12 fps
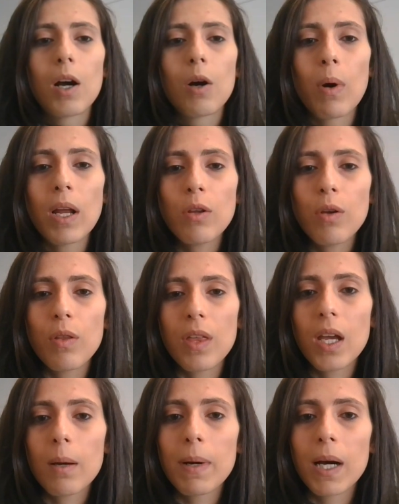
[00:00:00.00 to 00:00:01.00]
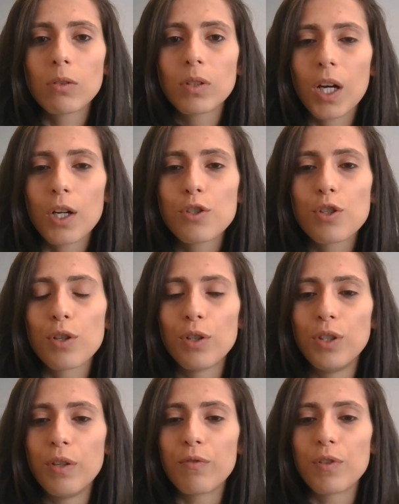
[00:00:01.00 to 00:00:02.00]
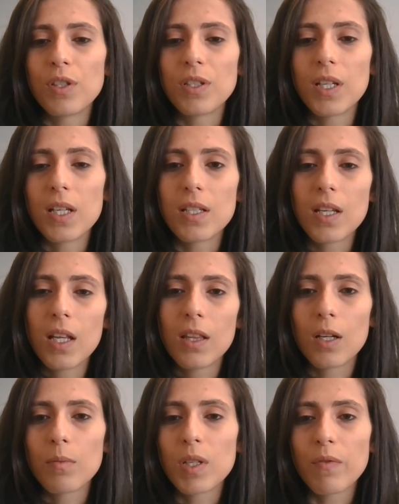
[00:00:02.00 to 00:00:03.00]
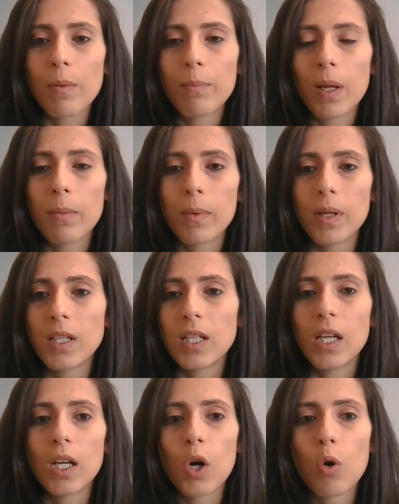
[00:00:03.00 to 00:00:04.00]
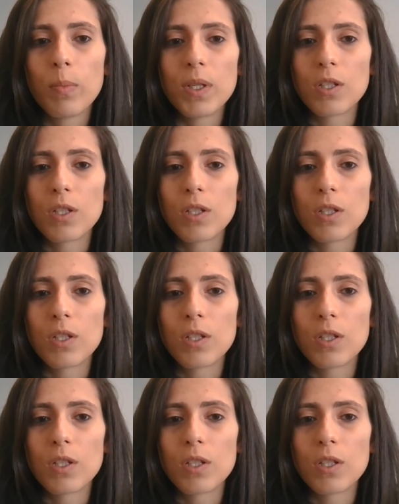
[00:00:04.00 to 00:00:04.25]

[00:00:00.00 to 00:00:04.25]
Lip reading: What do you think about cultural differences in terms of implementing open